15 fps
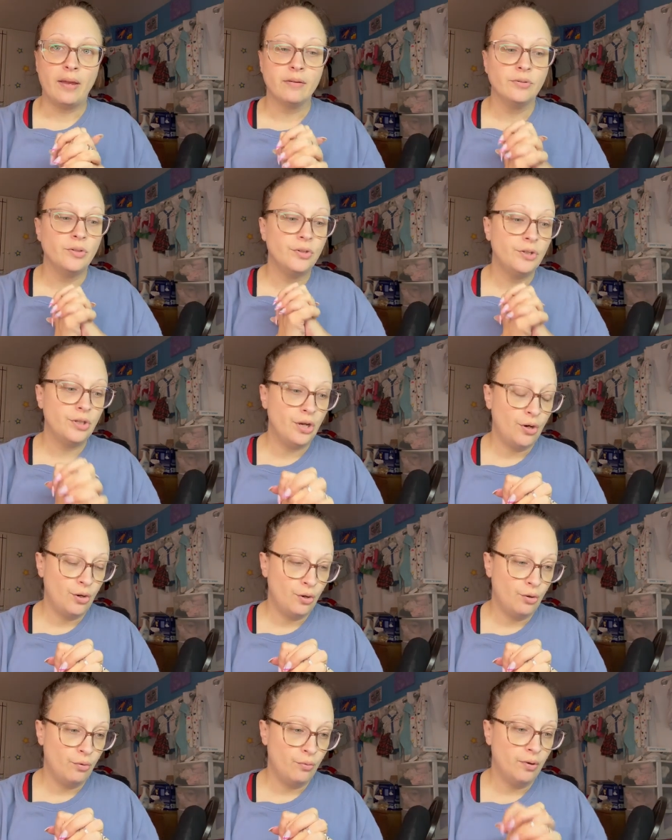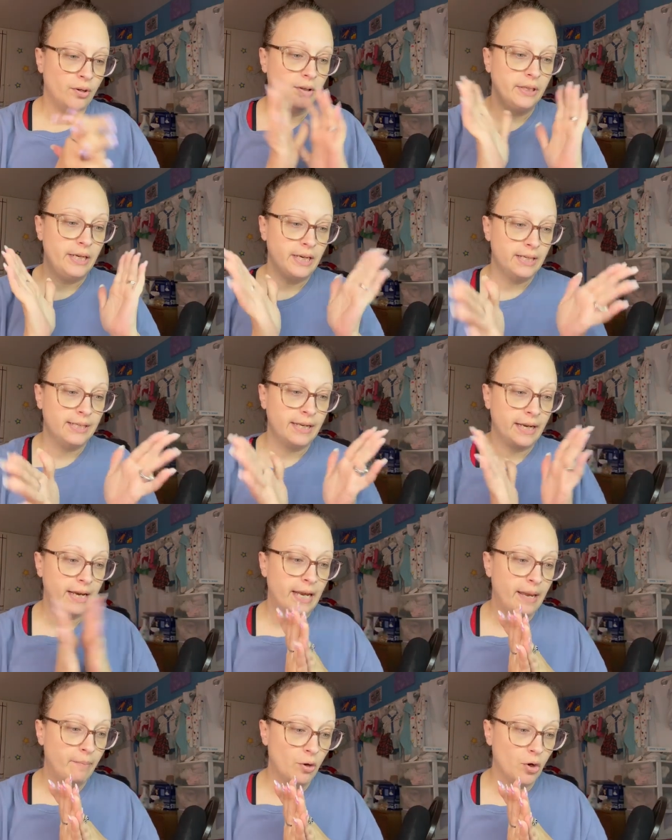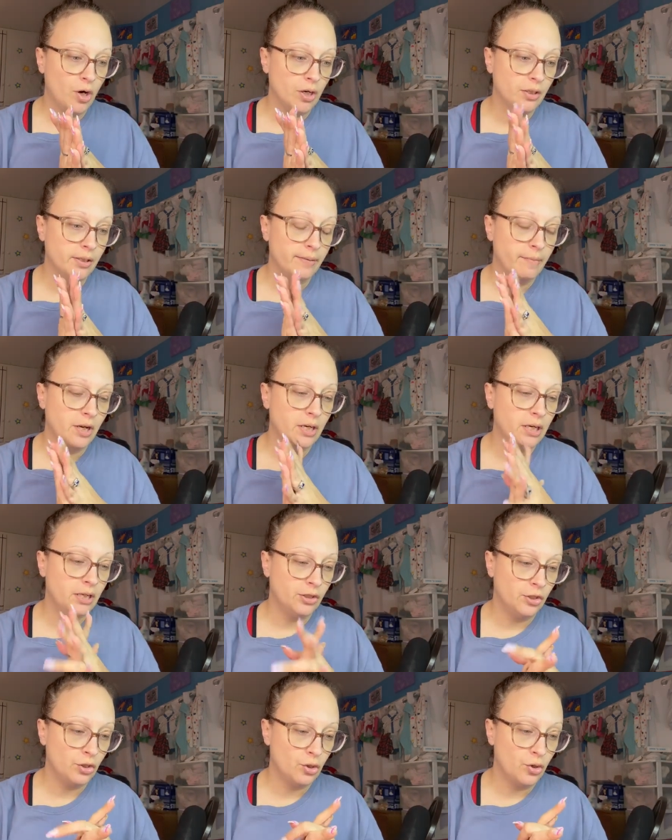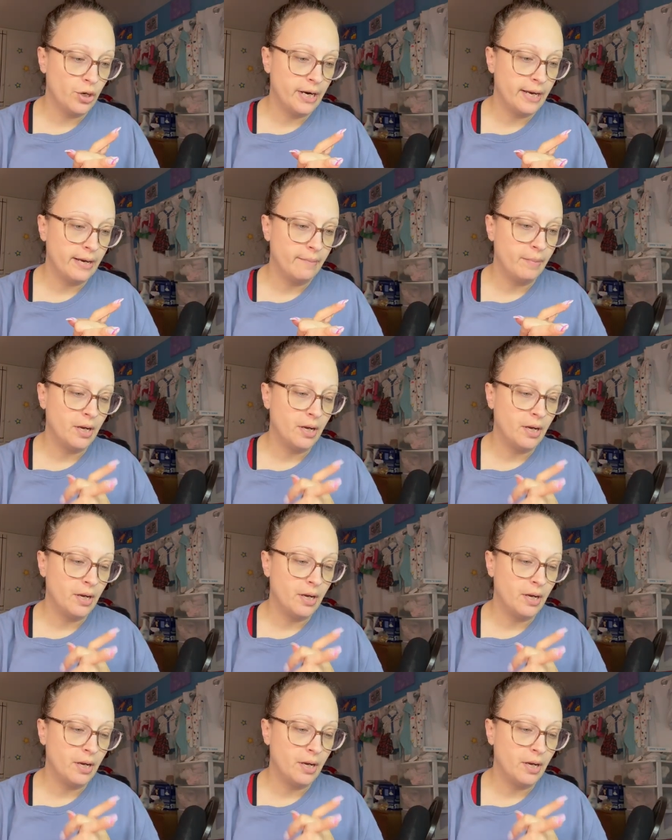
so like I said, I came across them on Instagram.